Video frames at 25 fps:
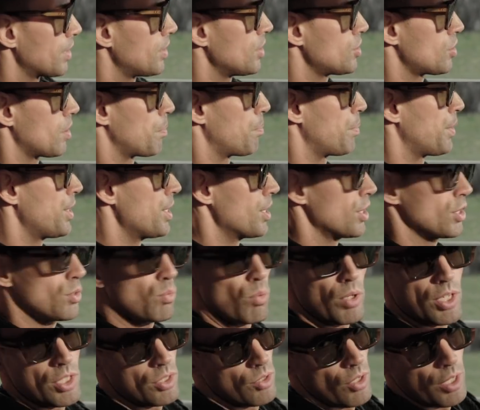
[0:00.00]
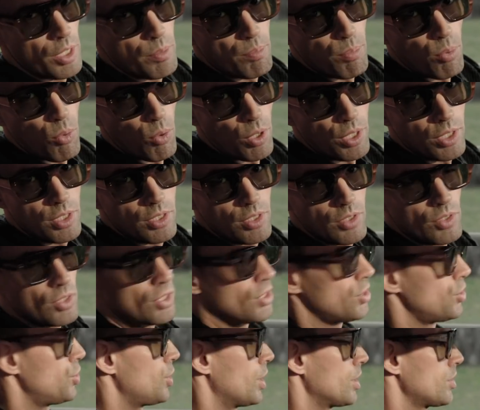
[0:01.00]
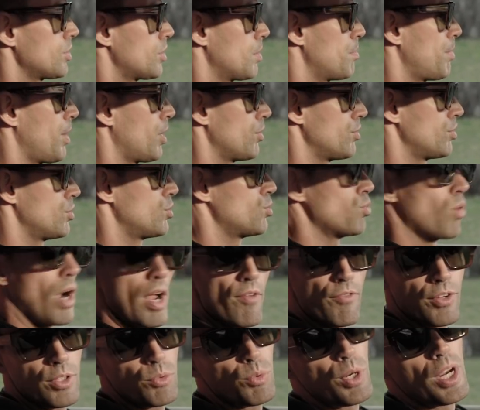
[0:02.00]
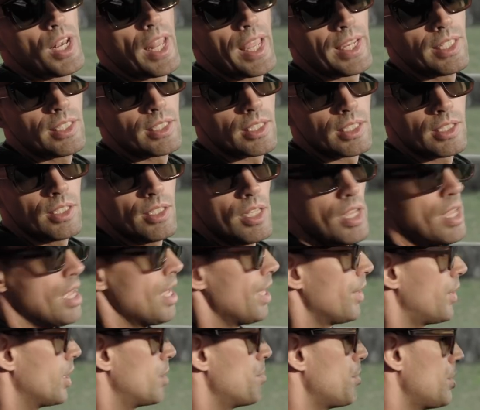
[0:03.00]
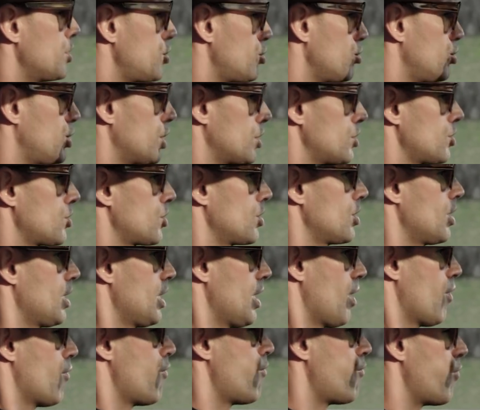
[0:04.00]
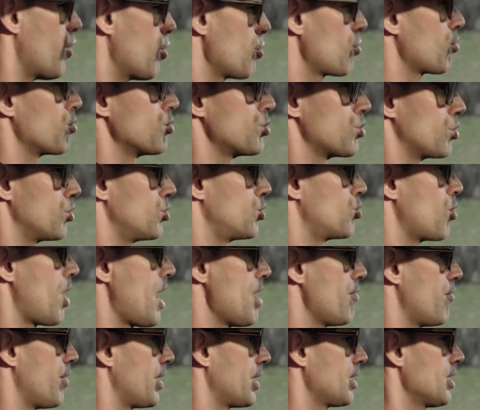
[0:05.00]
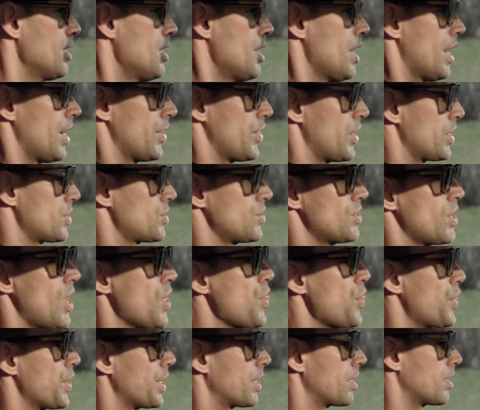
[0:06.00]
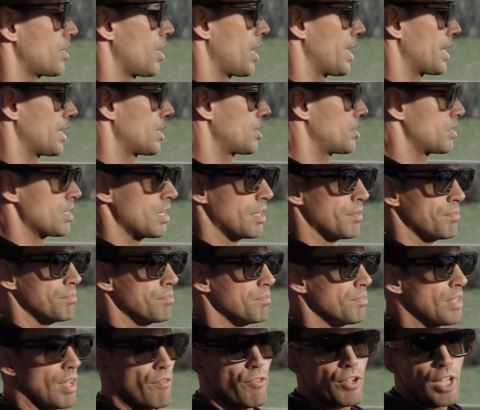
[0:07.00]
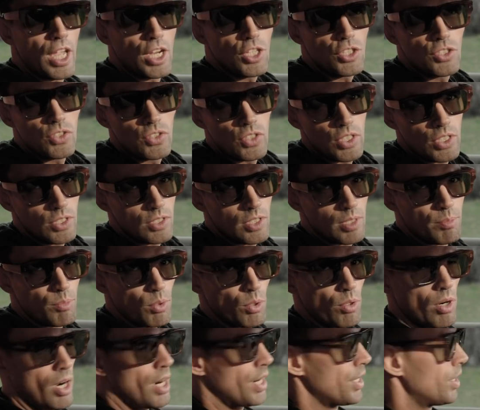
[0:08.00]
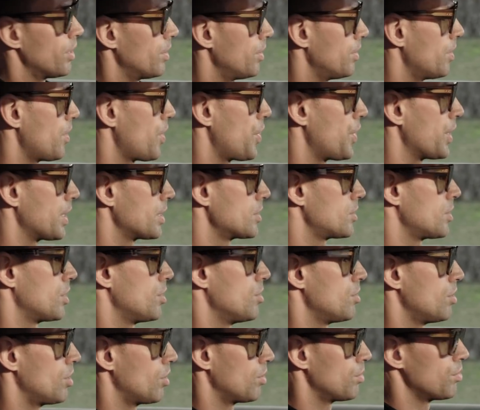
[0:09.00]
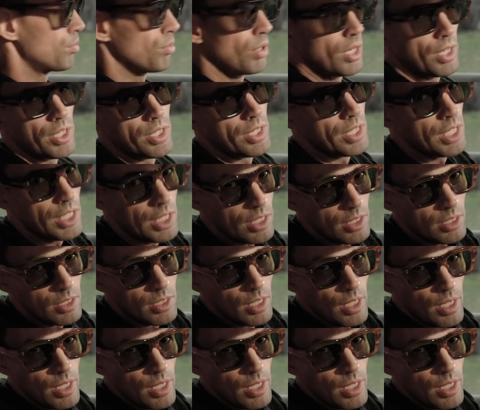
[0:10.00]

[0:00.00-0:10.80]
disappears. What is not important is just about driving related. That means you just focus on driving, and there's nothing like the navigation system or other things that you don't really need